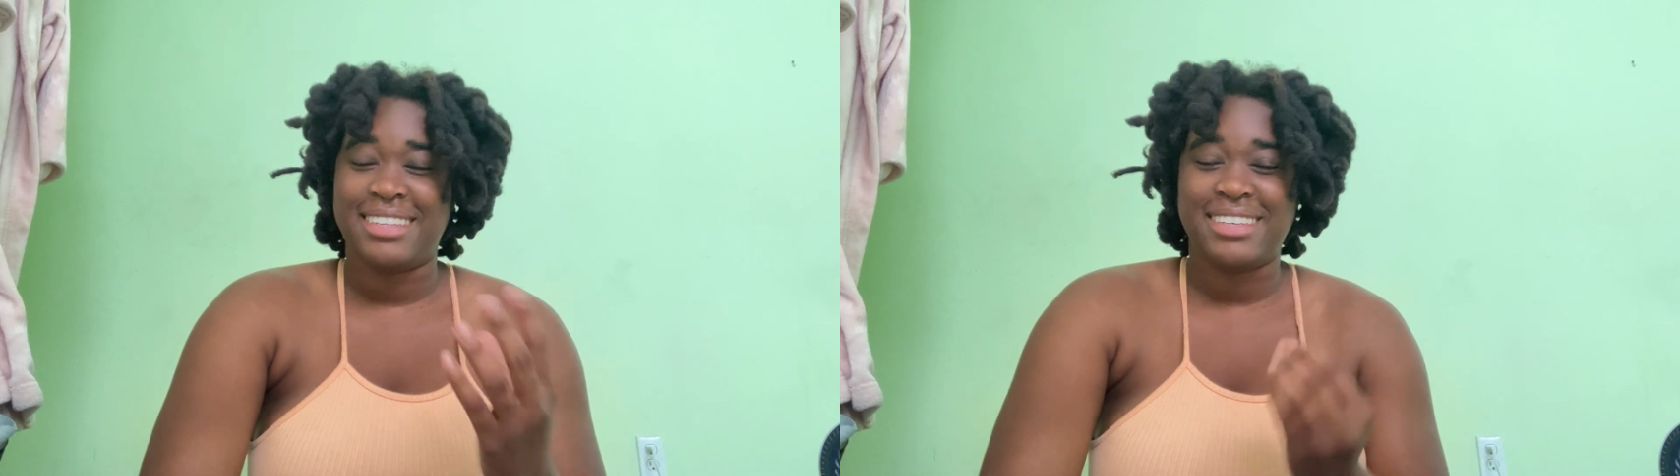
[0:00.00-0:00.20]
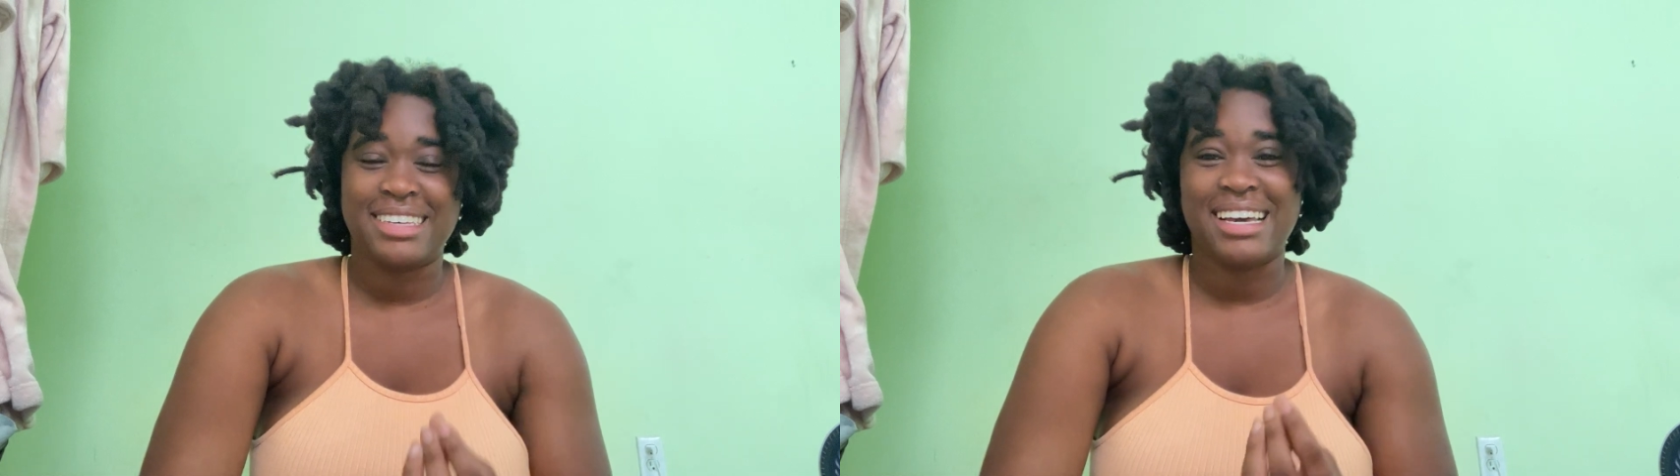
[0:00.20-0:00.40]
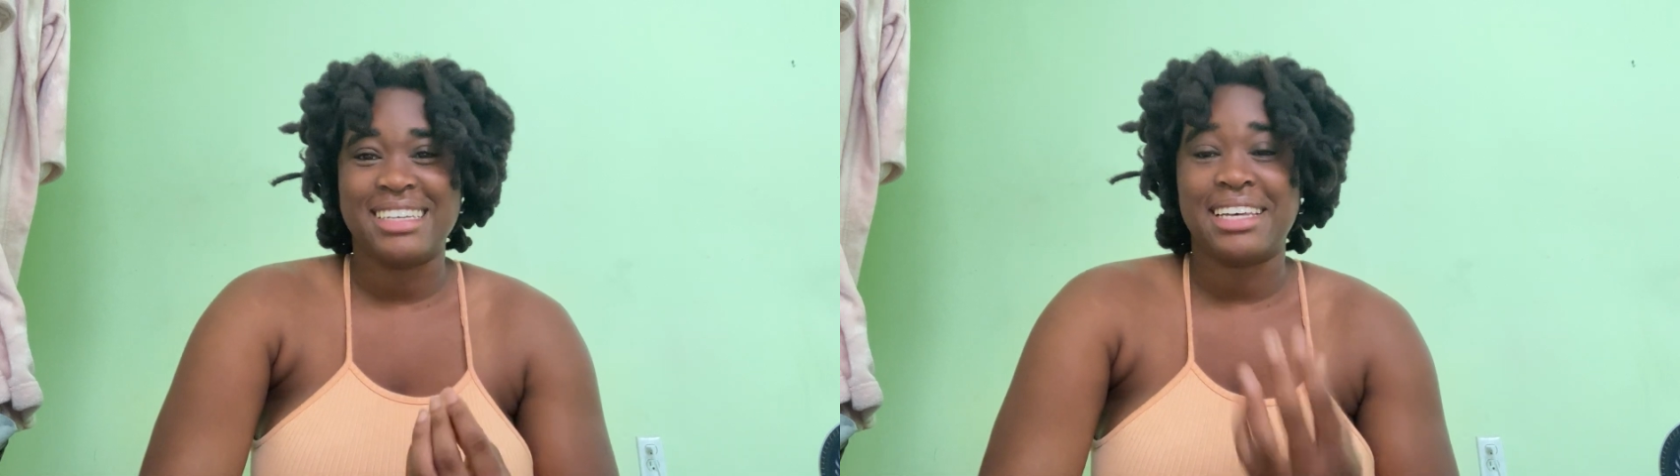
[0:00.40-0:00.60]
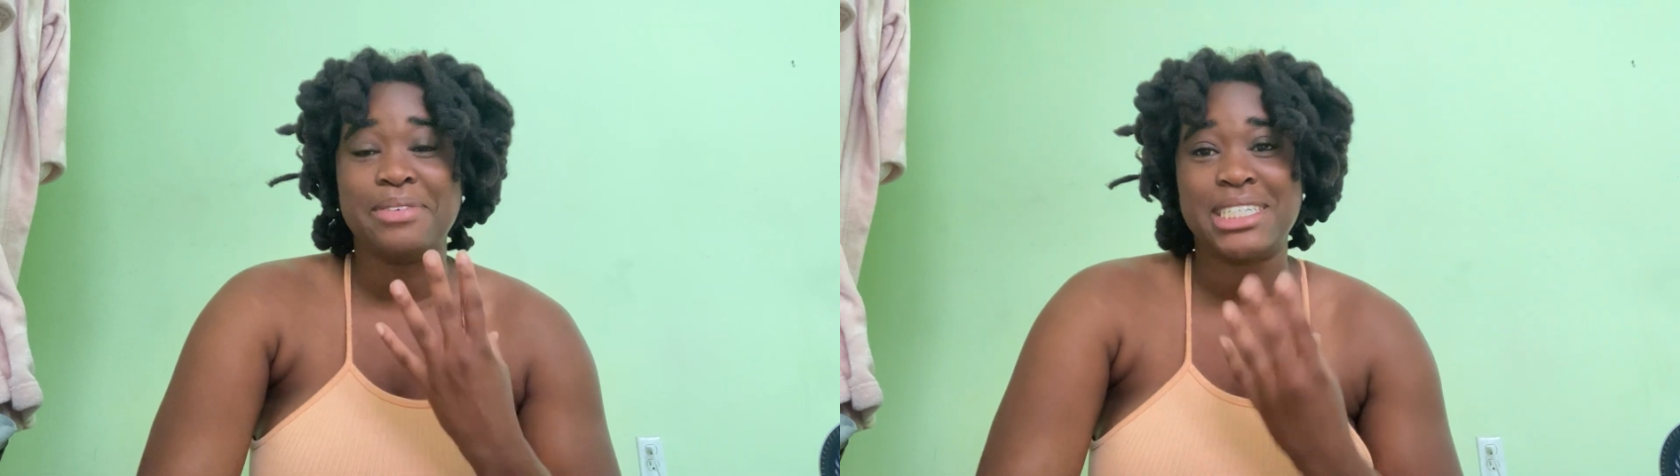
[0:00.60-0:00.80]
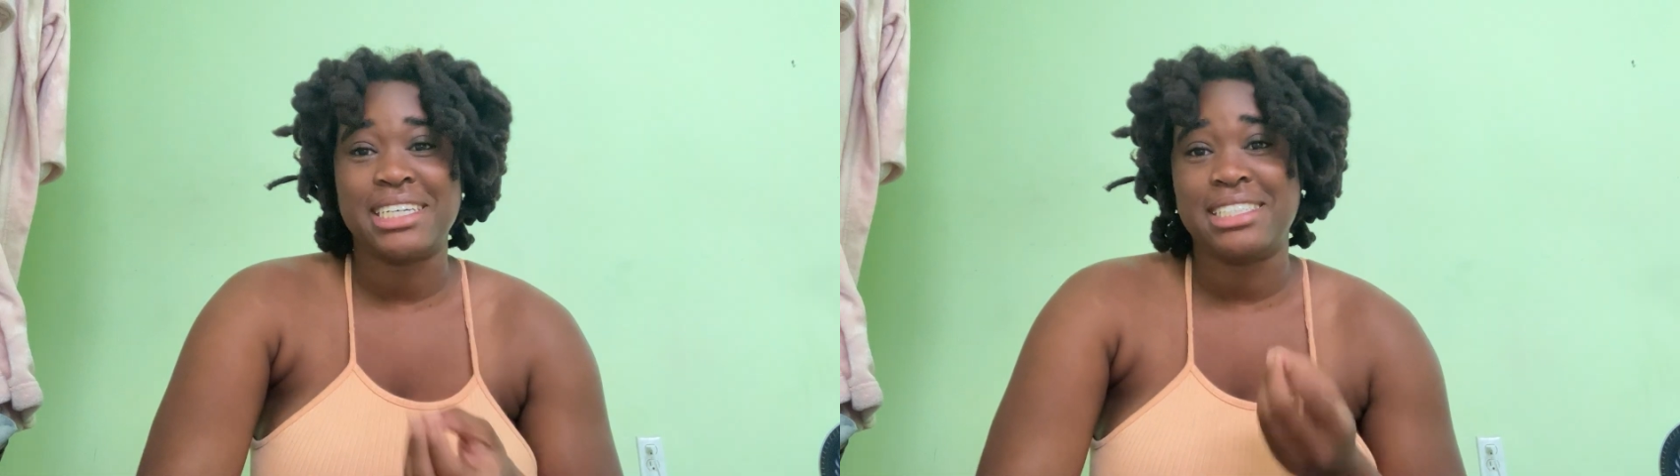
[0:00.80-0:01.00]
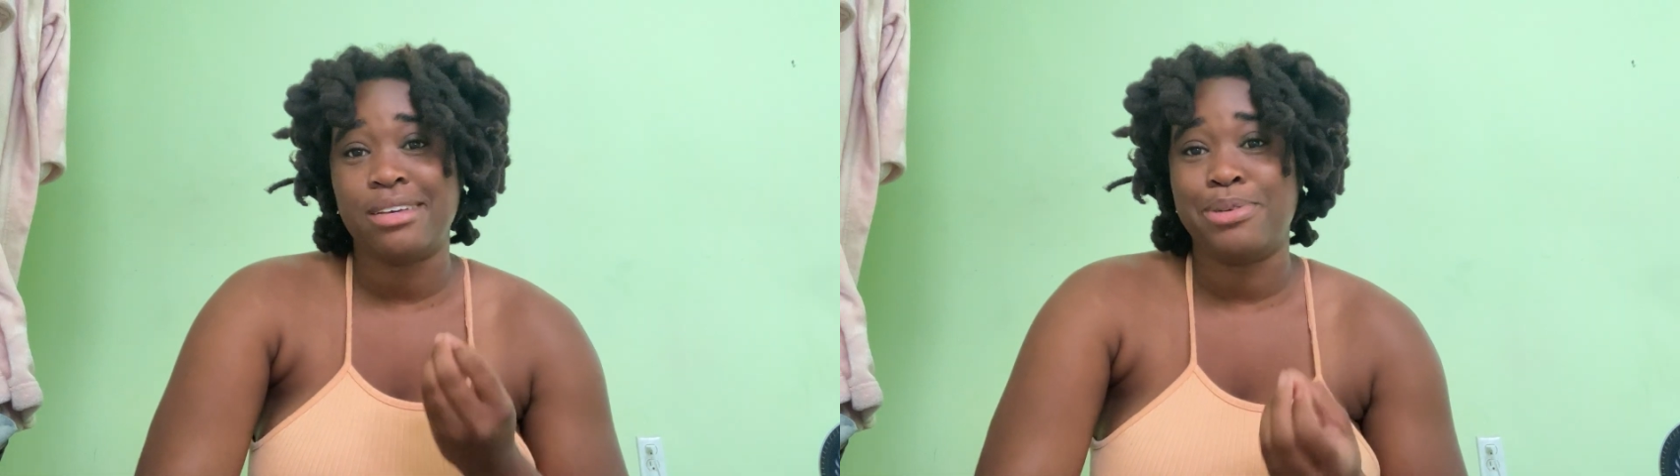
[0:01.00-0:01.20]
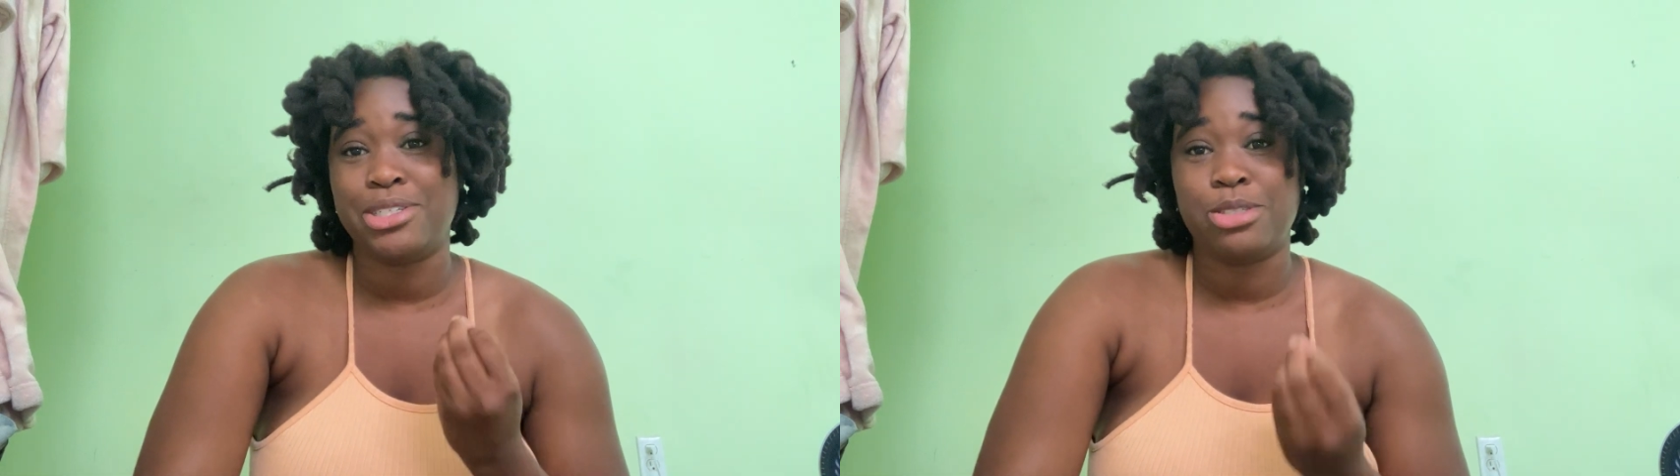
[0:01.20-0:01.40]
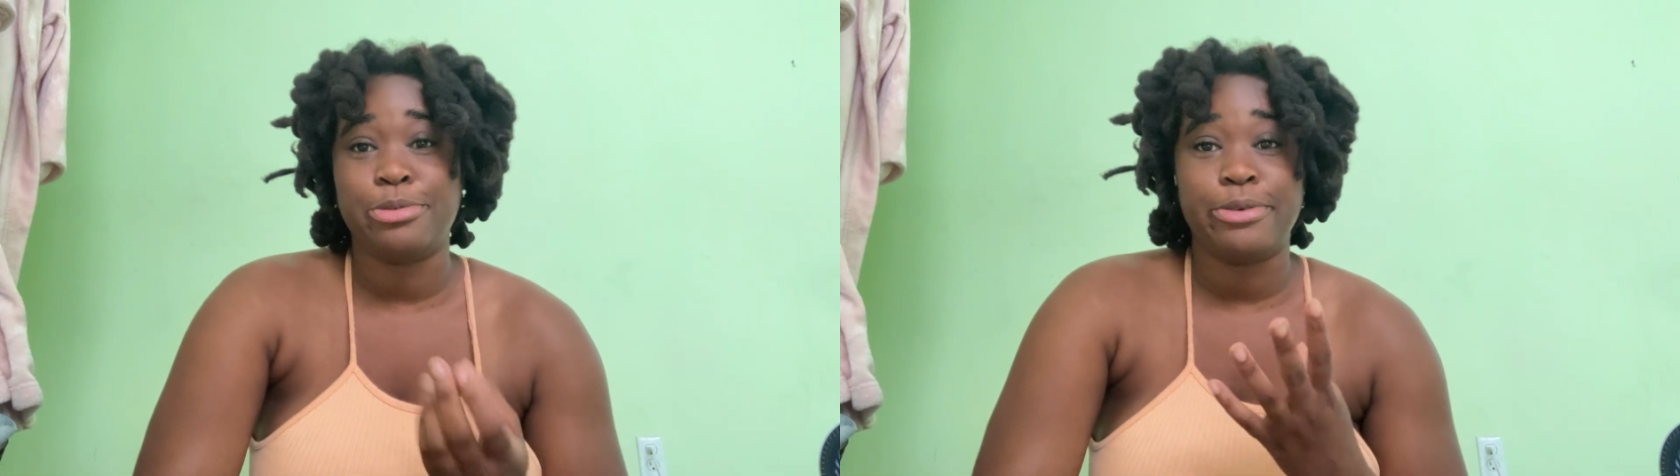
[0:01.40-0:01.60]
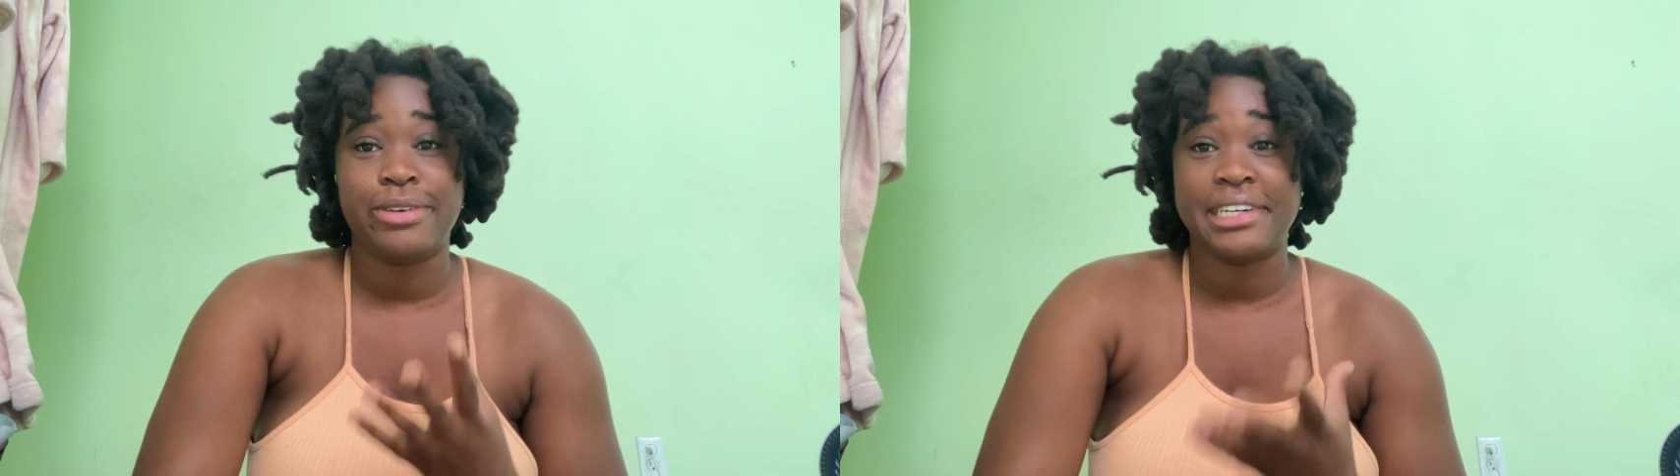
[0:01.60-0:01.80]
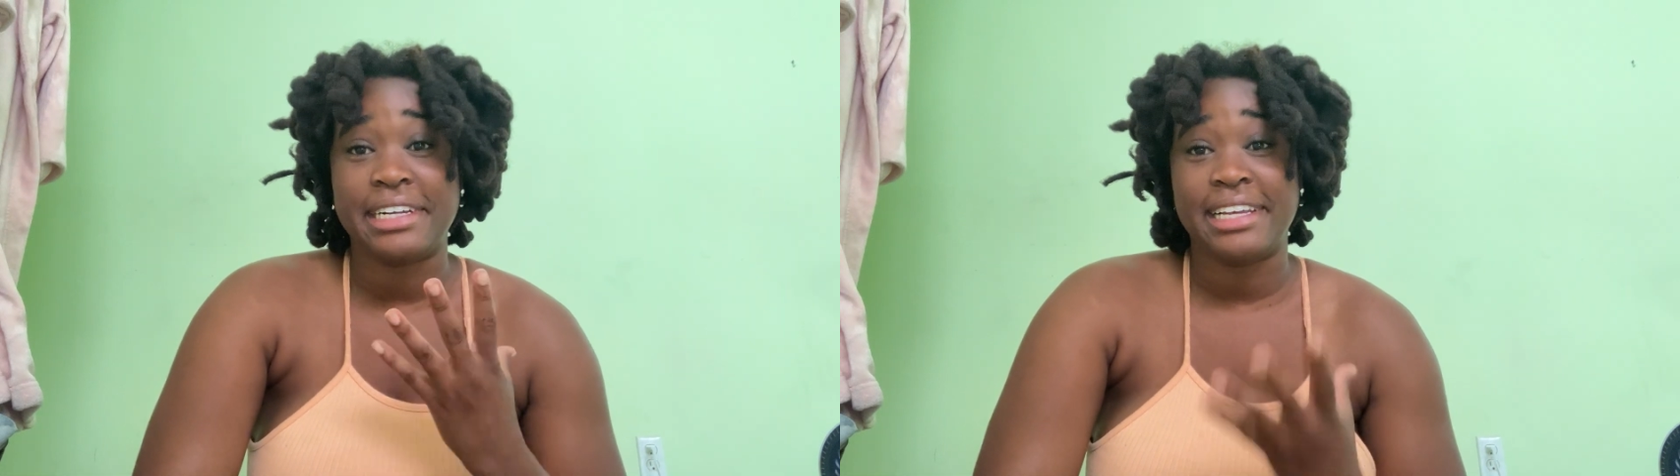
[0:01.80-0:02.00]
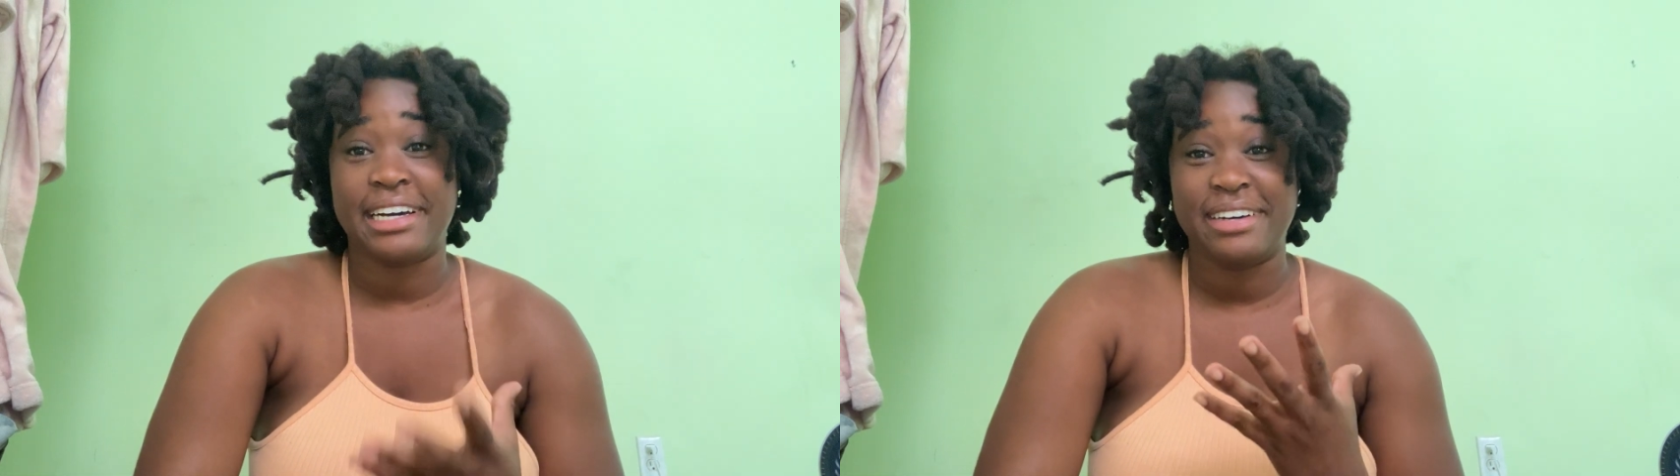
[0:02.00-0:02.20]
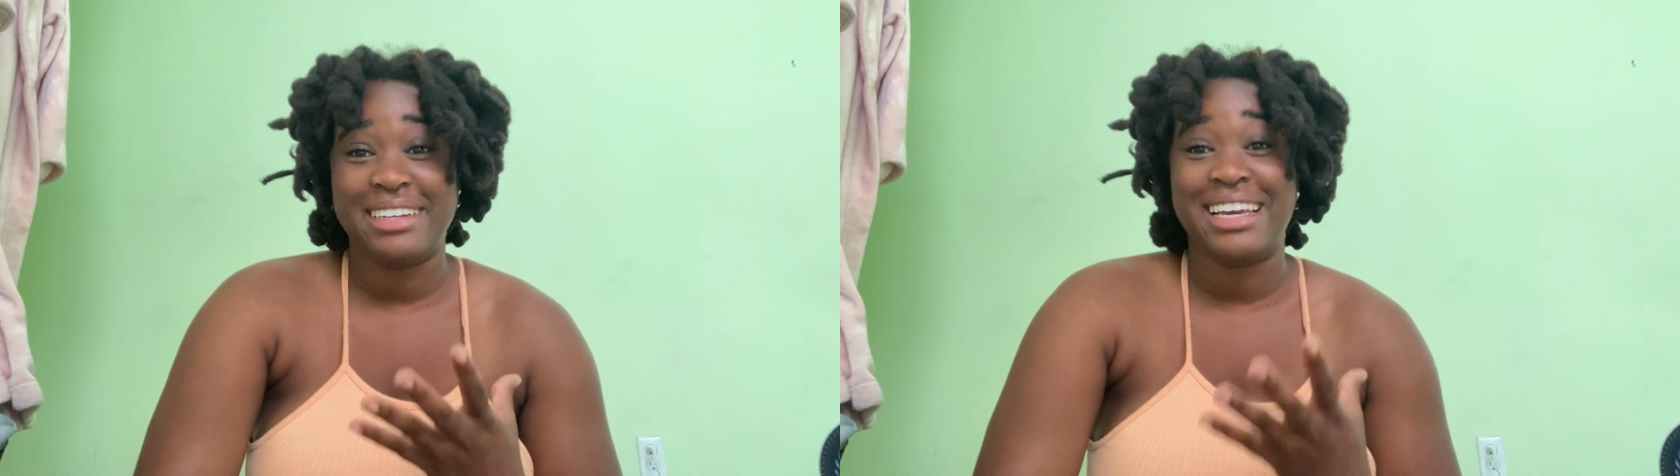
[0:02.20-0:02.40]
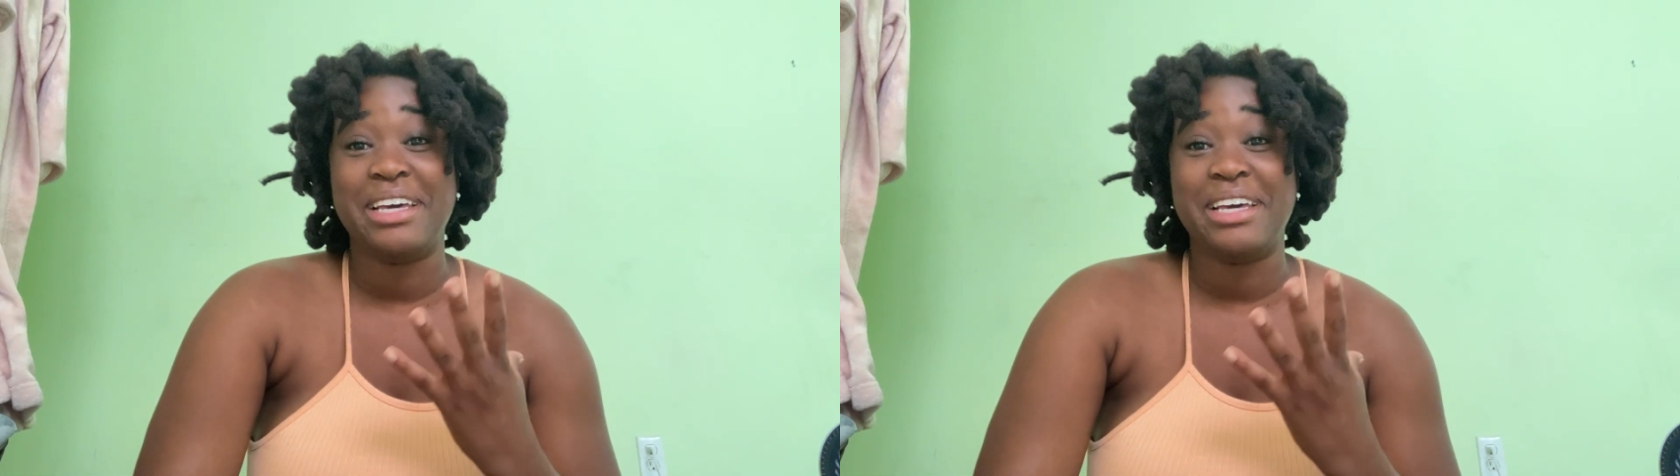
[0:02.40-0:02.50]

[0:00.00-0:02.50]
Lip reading: You guys, I wish I could take pictures, but we're not allowed.